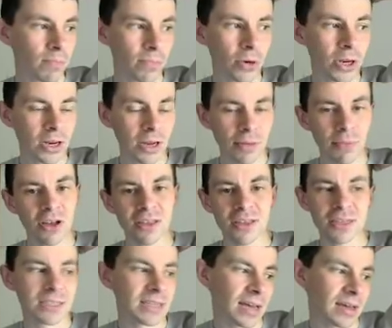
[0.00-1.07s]
putting him on
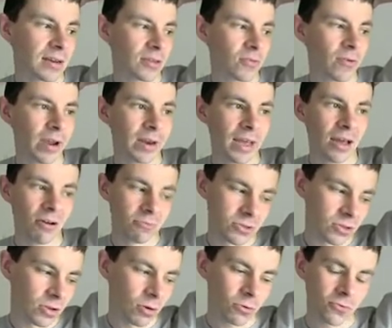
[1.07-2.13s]
katanas right now with
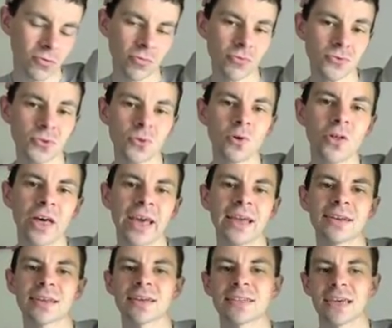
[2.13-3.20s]
no true dual
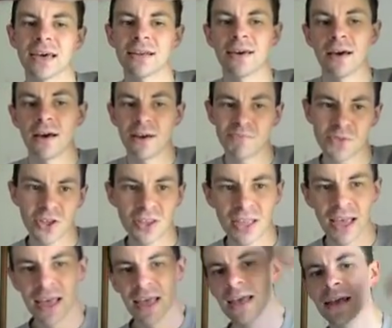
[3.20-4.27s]
hand katana option
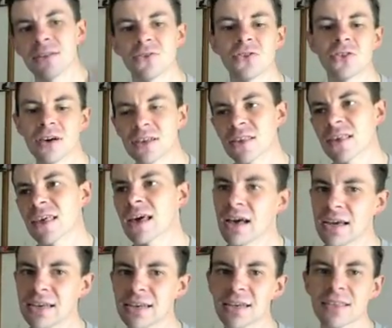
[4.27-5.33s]
just
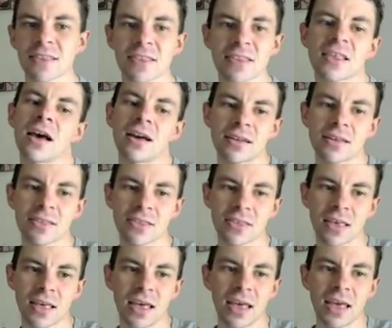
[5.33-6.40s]
kind of
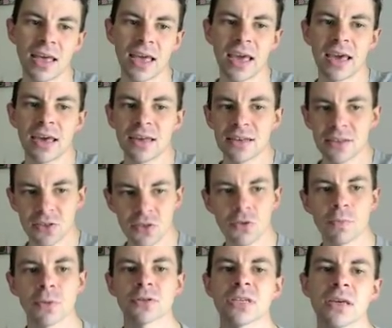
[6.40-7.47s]
sucks. And his
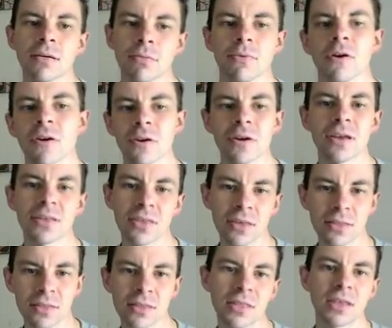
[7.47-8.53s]
super TMR
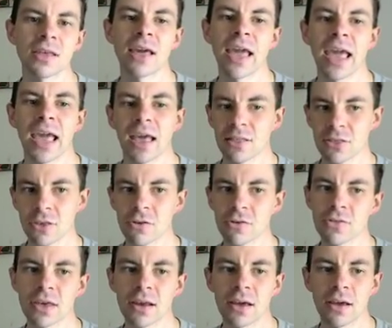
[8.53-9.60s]
isn't the answer
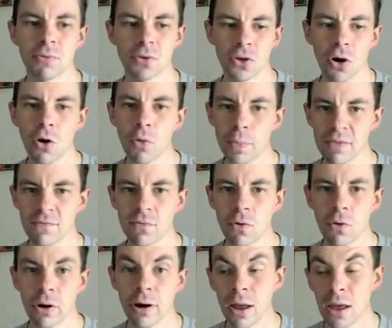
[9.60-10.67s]
that I was hoping
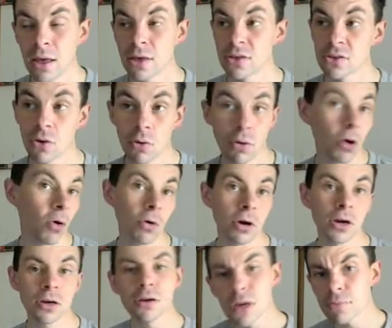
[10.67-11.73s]
for. So
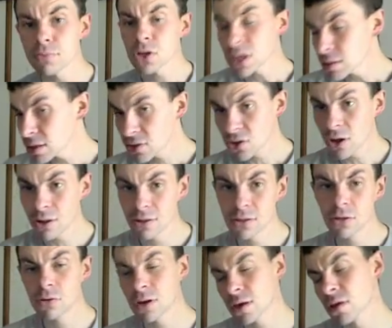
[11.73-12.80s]
Auron, completely
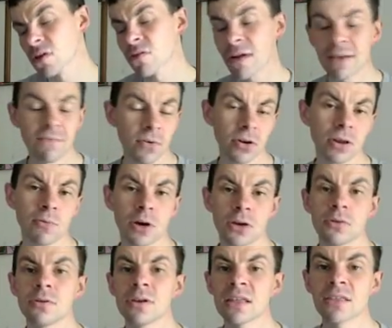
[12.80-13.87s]
solid unit, great for
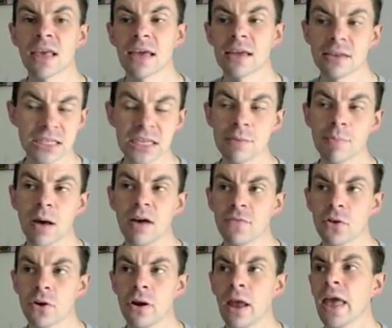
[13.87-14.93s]
anyone who needs a
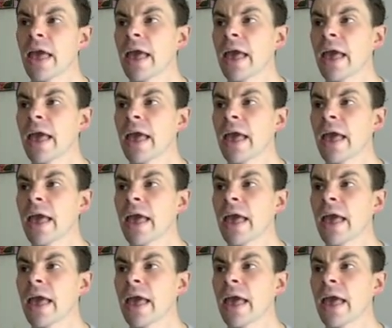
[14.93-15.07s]
debuffer,